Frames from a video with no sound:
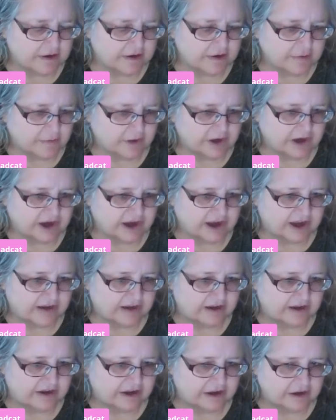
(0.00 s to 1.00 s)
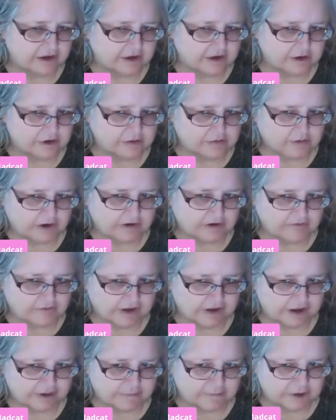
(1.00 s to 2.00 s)
while I try to
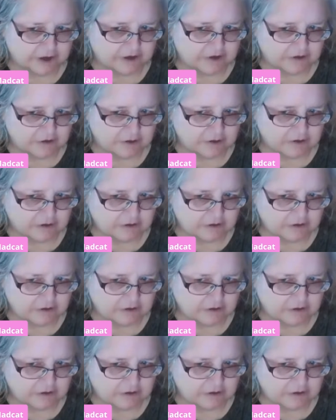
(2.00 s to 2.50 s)
find that picture?